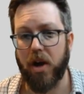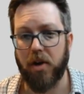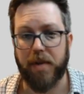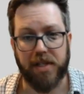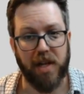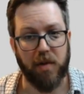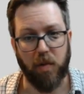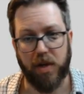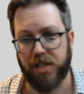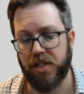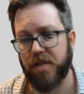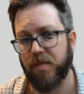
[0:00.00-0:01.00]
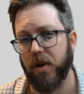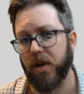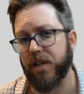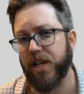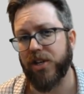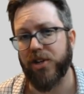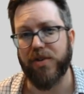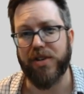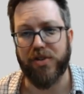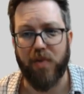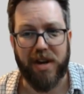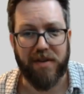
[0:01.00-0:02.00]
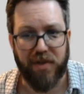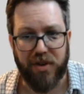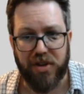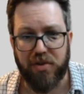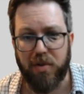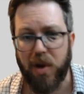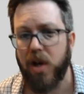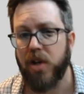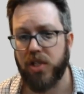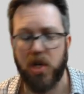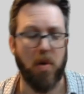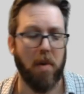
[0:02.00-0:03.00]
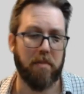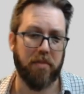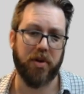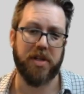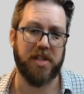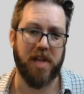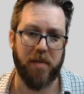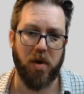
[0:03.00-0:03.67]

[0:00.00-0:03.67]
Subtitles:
and what system architecture is right for you, so book a demo with